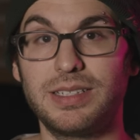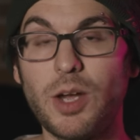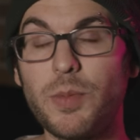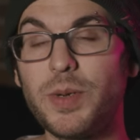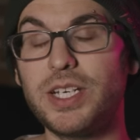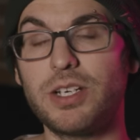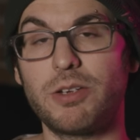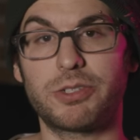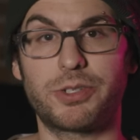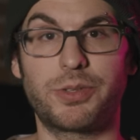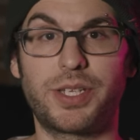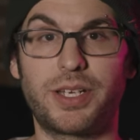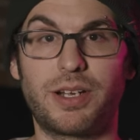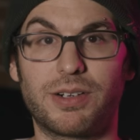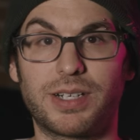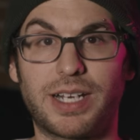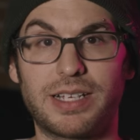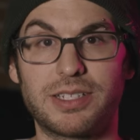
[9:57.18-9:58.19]
Nobody knows who
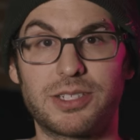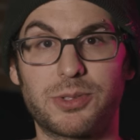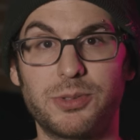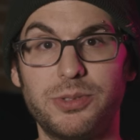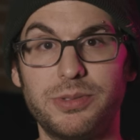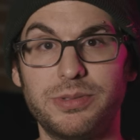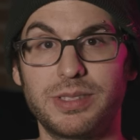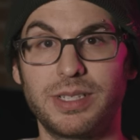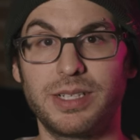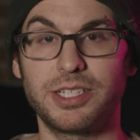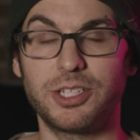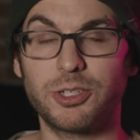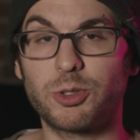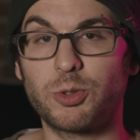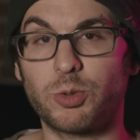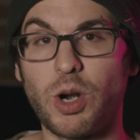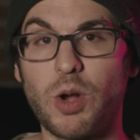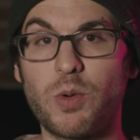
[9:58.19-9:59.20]
they are in high school.
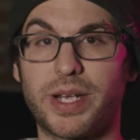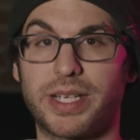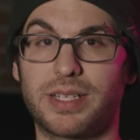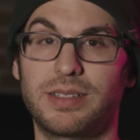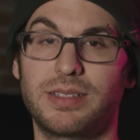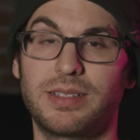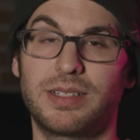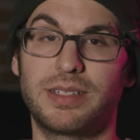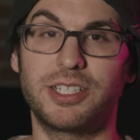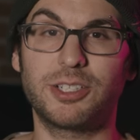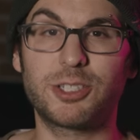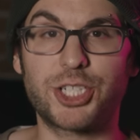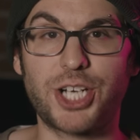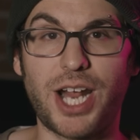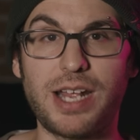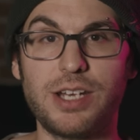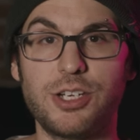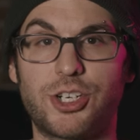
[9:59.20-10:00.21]
You're growing. You're
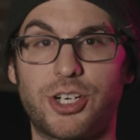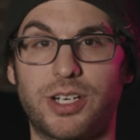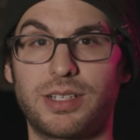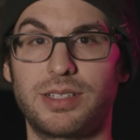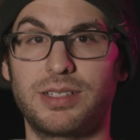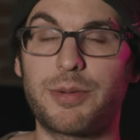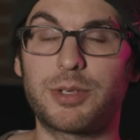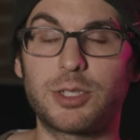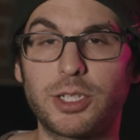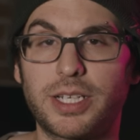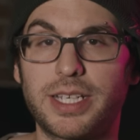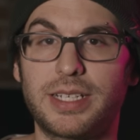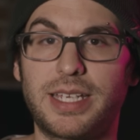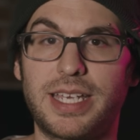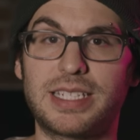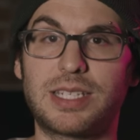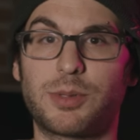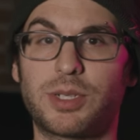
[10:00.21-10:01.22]
changing. I would look
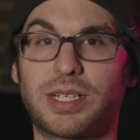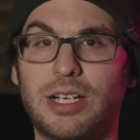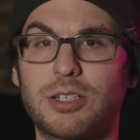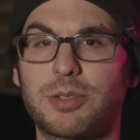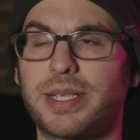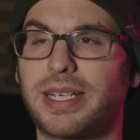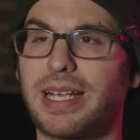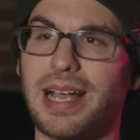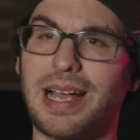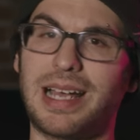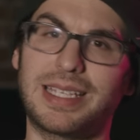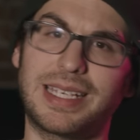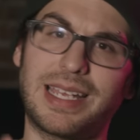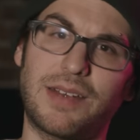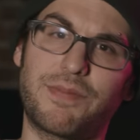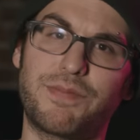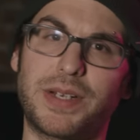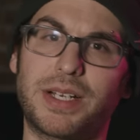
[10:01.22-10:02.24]
at kids that were in college like, ah,
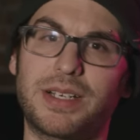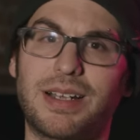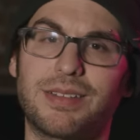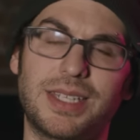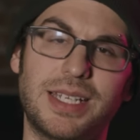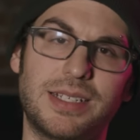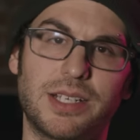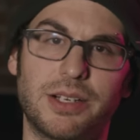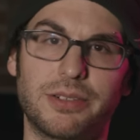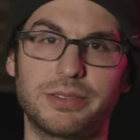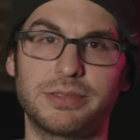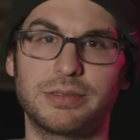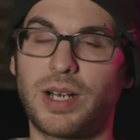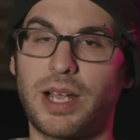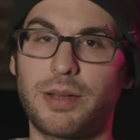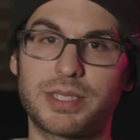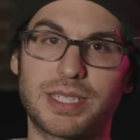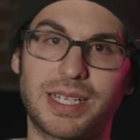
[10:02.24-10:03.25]
they got it figured out. They don't.
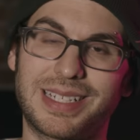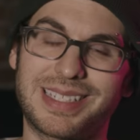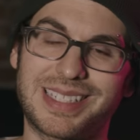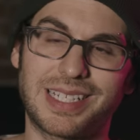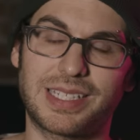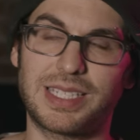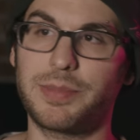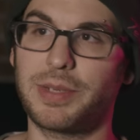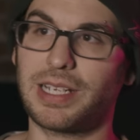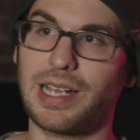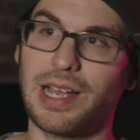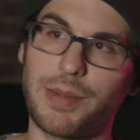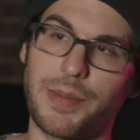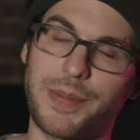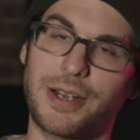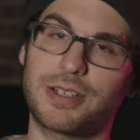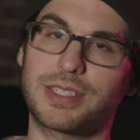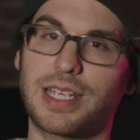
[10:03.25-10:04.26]
When like 16, like, oh,
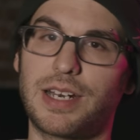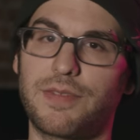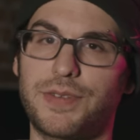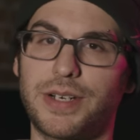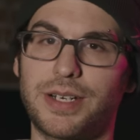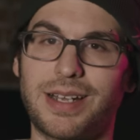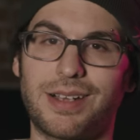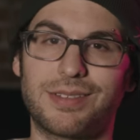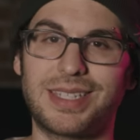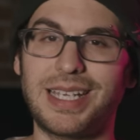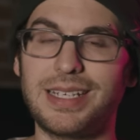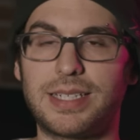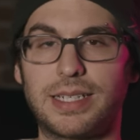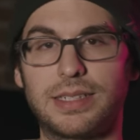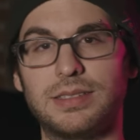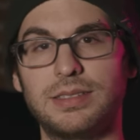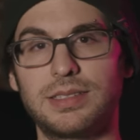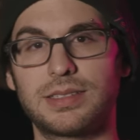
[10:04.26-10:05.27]
my parents got it figured out. They
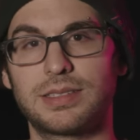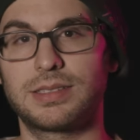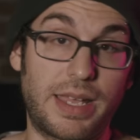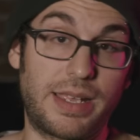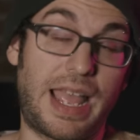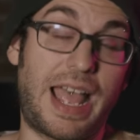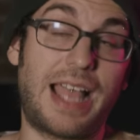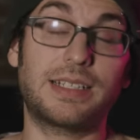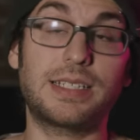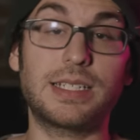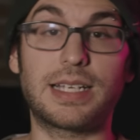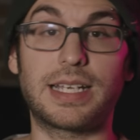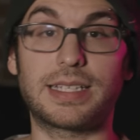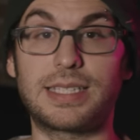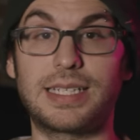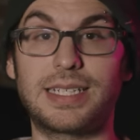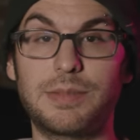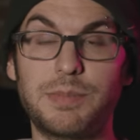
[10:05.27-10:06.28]
didn't. They acted
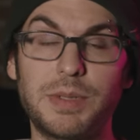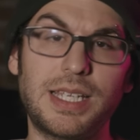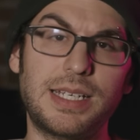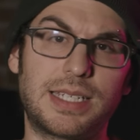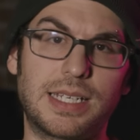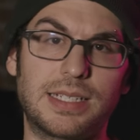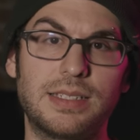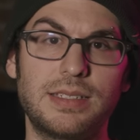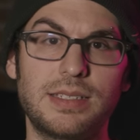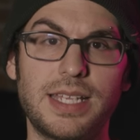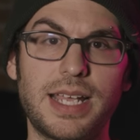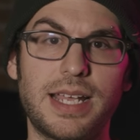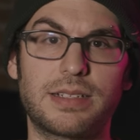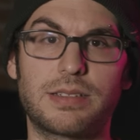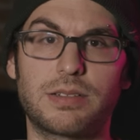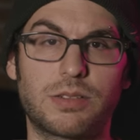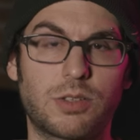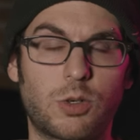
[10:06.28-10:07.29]
like they did, but they didn't. They
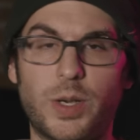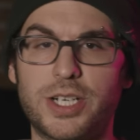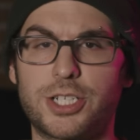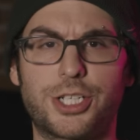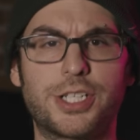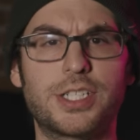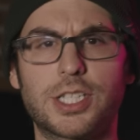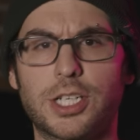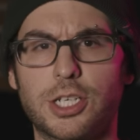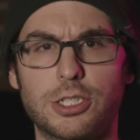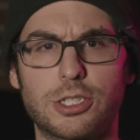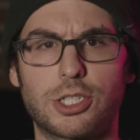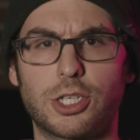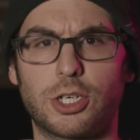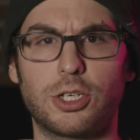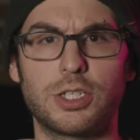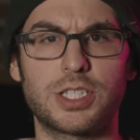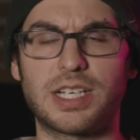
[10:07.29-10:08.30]
had questions and
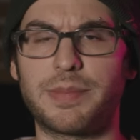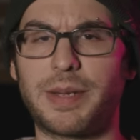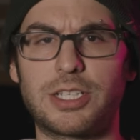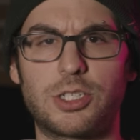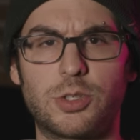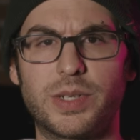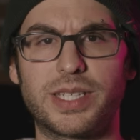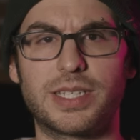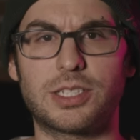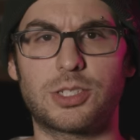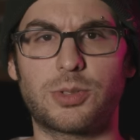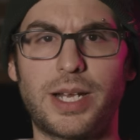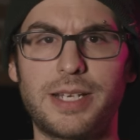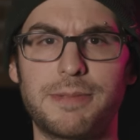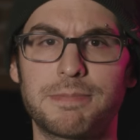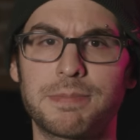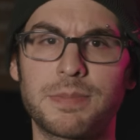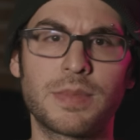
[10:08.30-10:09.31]
concerns, and am I doing this
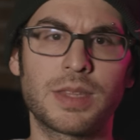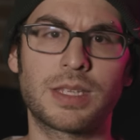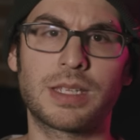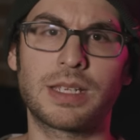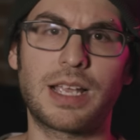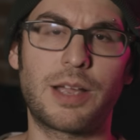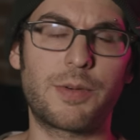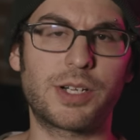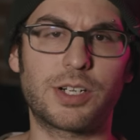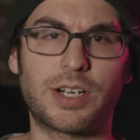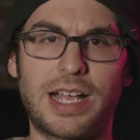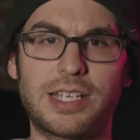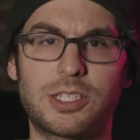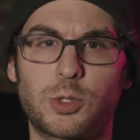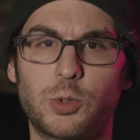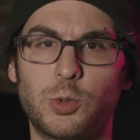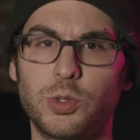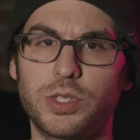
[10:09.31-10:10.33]
right? And when you're in
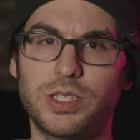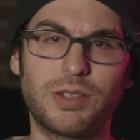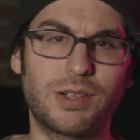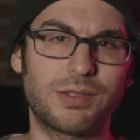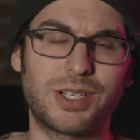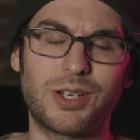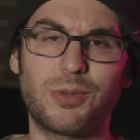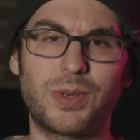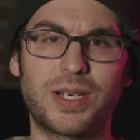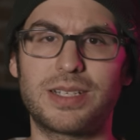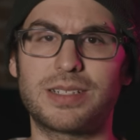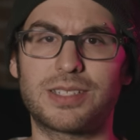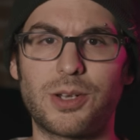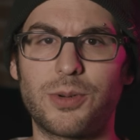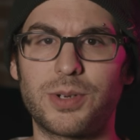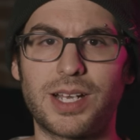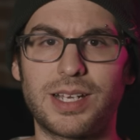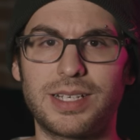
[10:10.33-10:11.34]
high school, you don't know
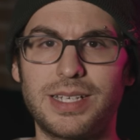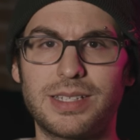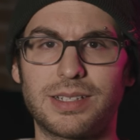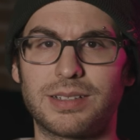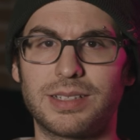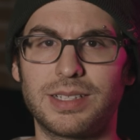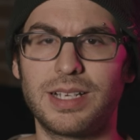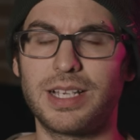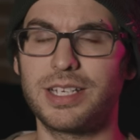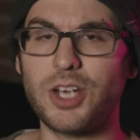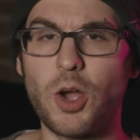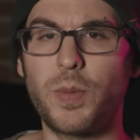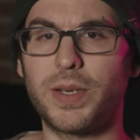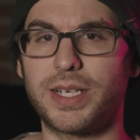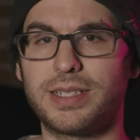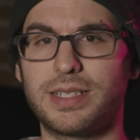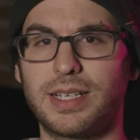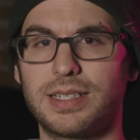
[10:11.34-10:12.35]
what's going on either.
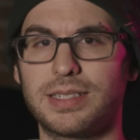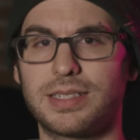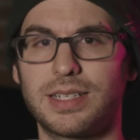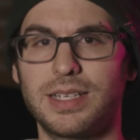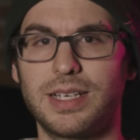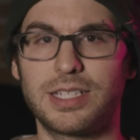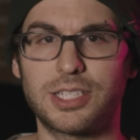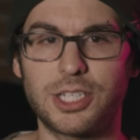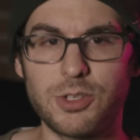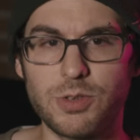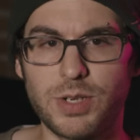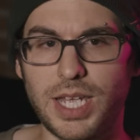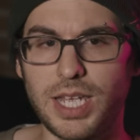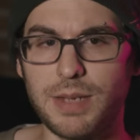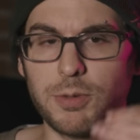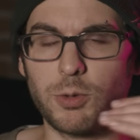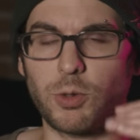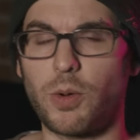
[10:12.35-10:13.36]
Nobody does. So you
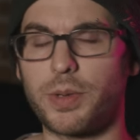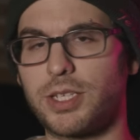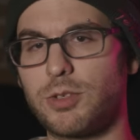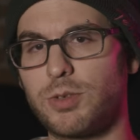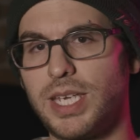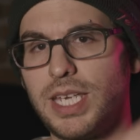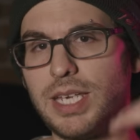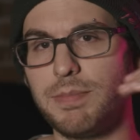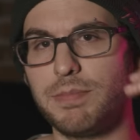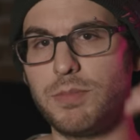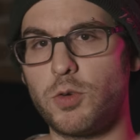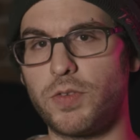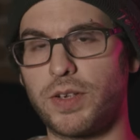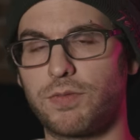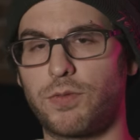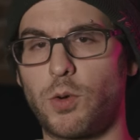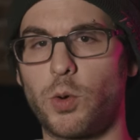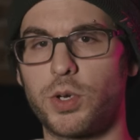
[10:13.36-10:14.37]
keep growing, you keep
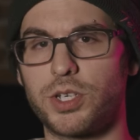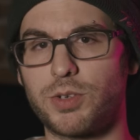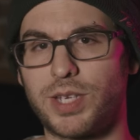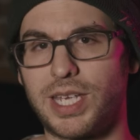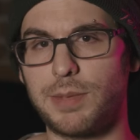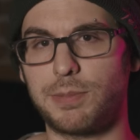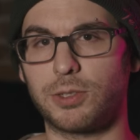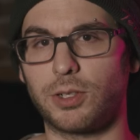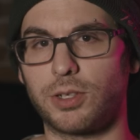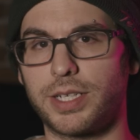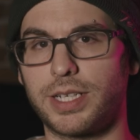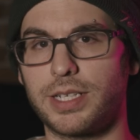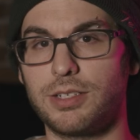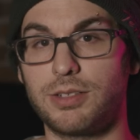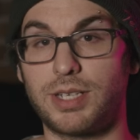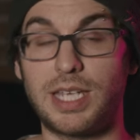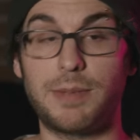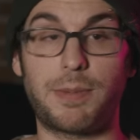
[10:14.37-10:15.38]
moving forward, you keep learning,
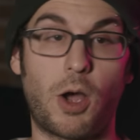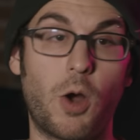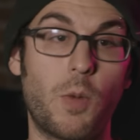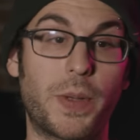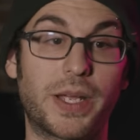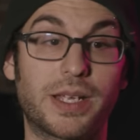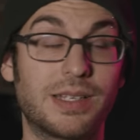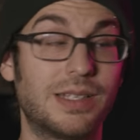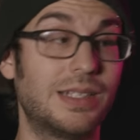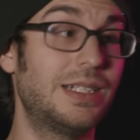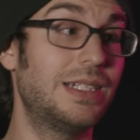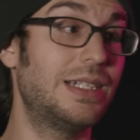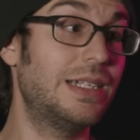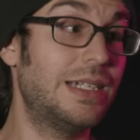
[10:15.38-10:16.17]
and you keep hoping